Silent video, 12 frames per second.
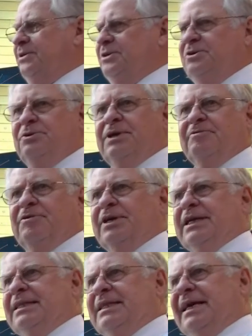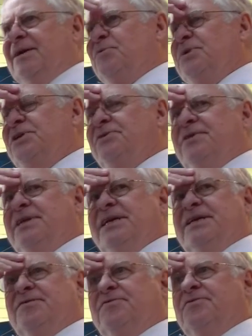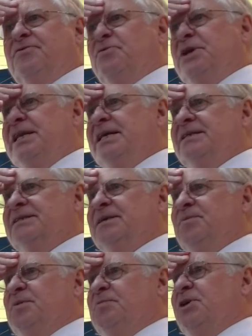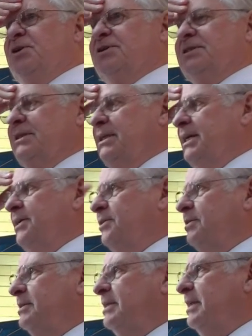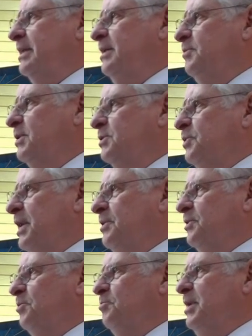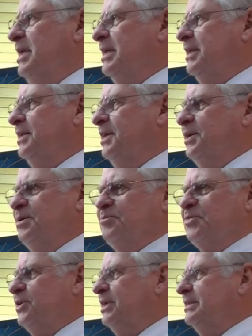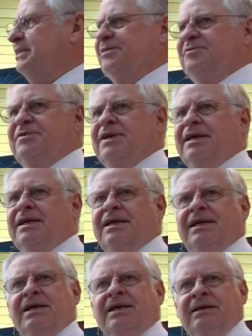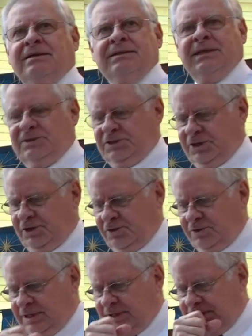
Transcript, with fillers: do you ever get that when you think of reading some of Paul's letters that he was rather meek and unimpressive? And so